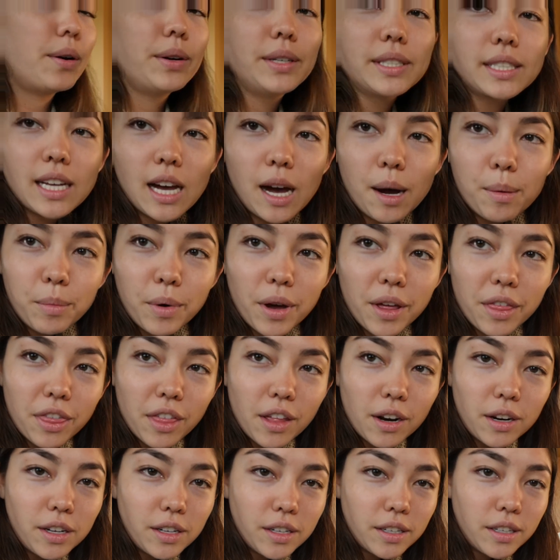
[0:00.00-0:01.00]
always come with
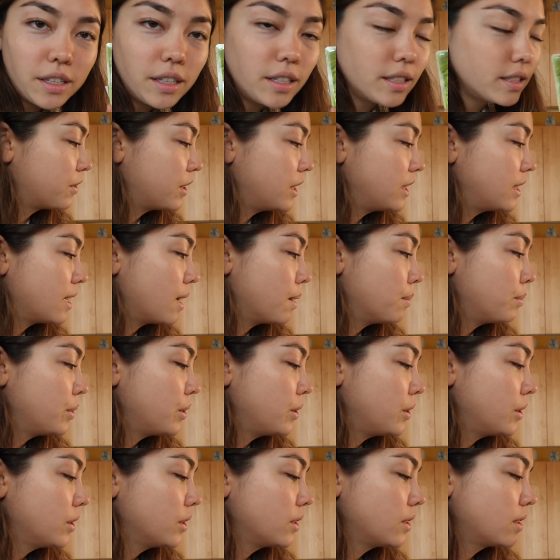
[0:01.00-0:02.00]
little free
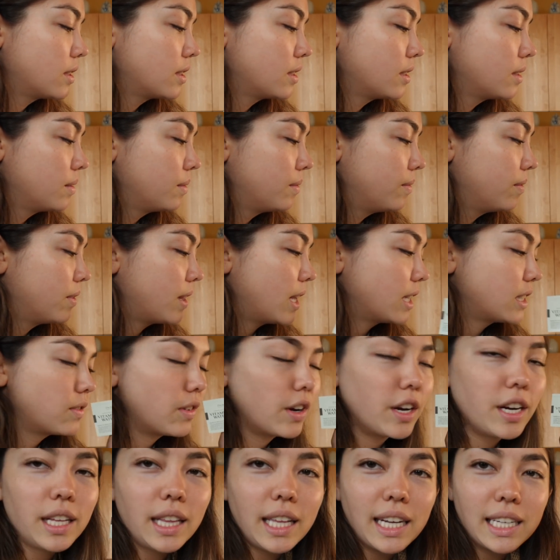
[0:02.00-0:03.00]
samples. That's
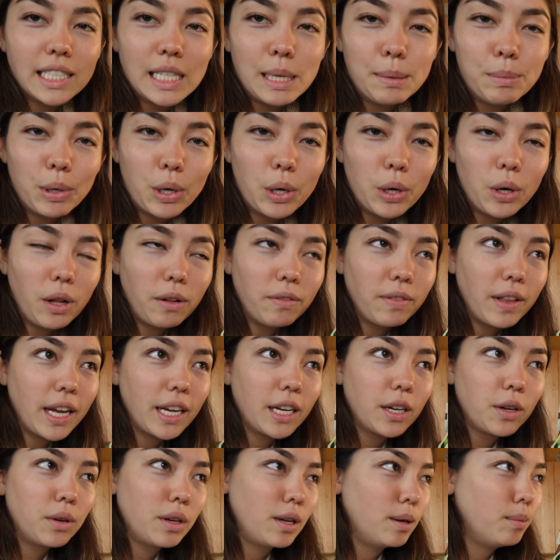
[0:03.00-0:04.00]
very like typical of
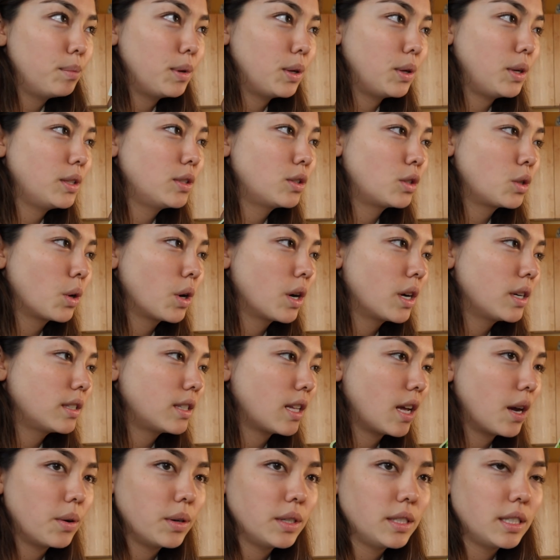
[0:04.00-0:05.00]
like Korean beauty stores.
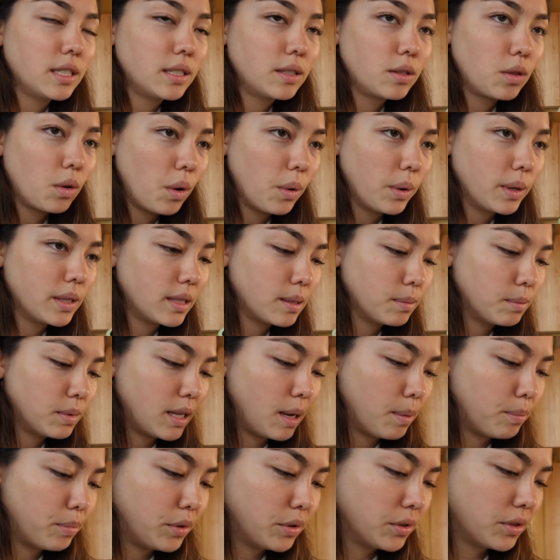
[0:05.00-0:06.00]
They always throw in some
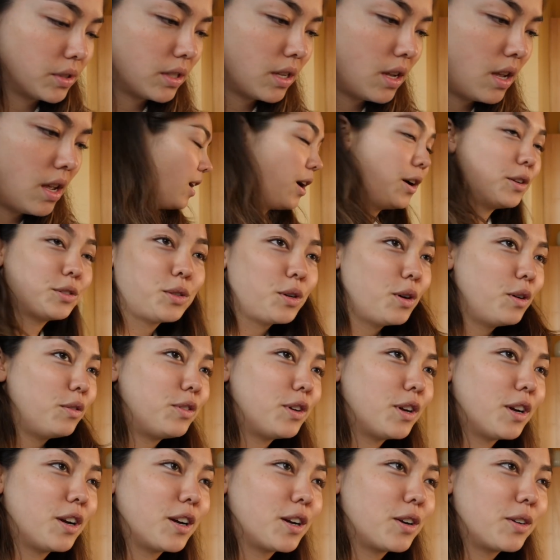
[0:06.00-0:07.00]
samples. Also, if
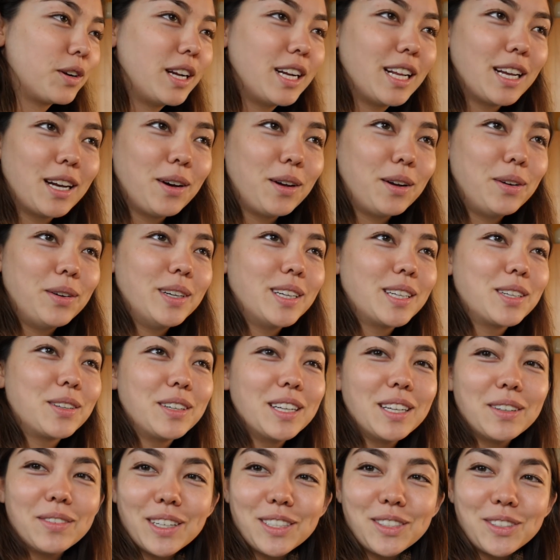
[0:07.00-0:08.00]
you're Korean and go to a
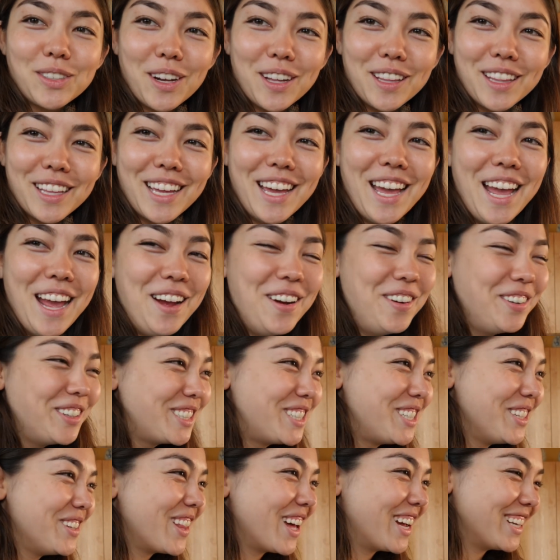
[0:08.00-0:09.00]
Korean restaurant, they will
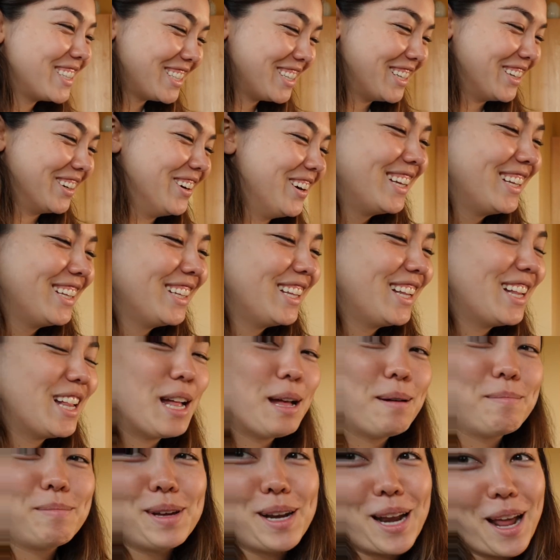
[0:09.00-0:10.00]
do that too,
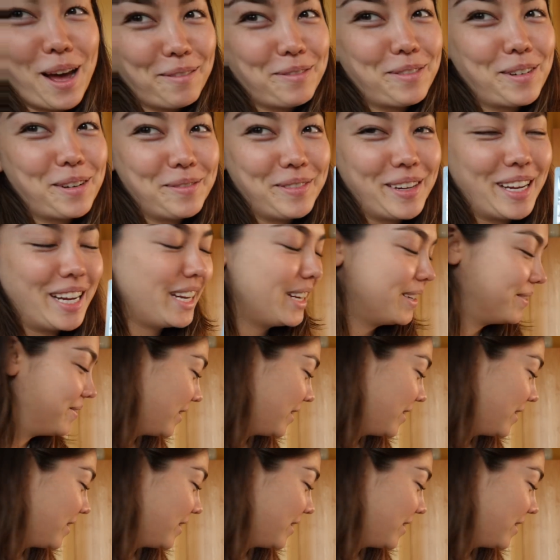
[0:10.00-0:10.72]
but not for me.